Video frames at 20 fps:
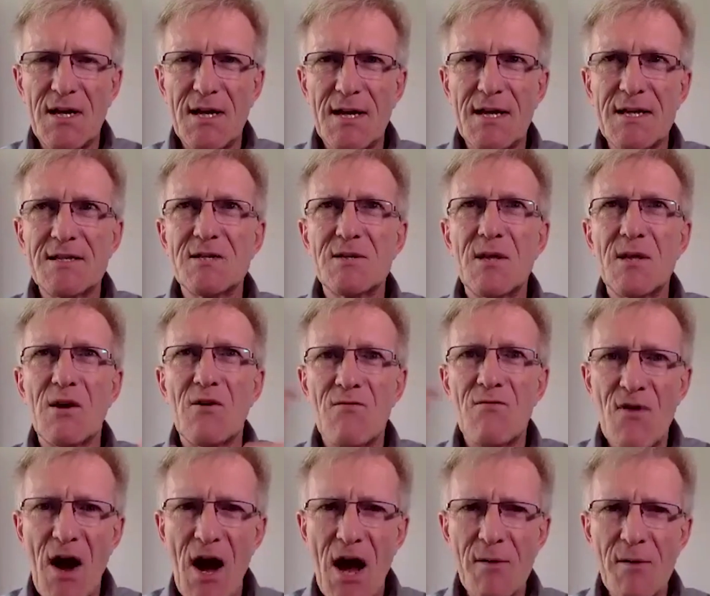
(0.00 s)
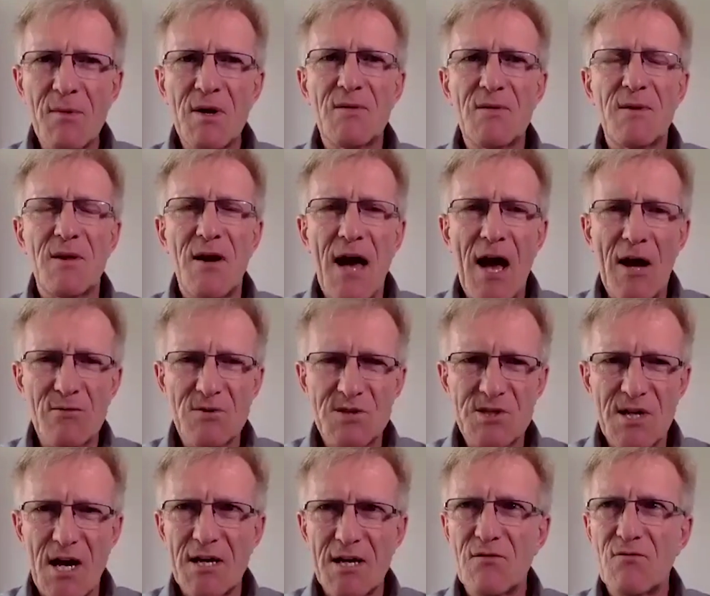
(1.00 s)
into their environment, their
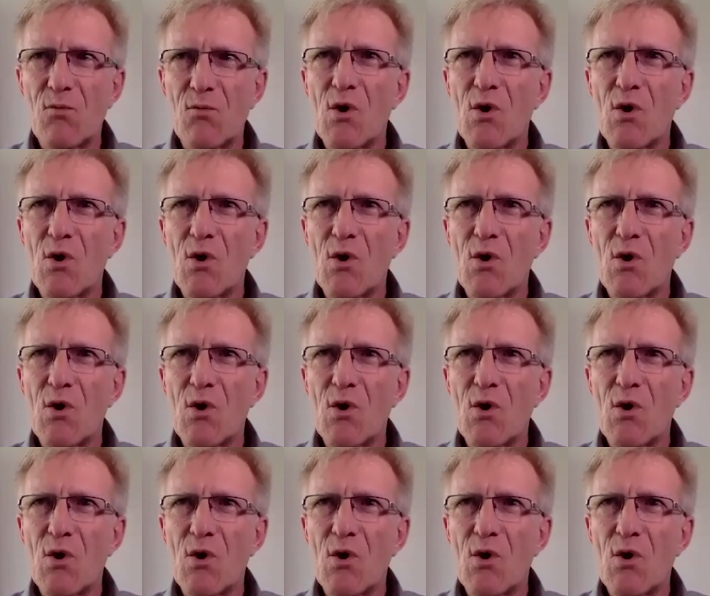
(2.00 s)
outside of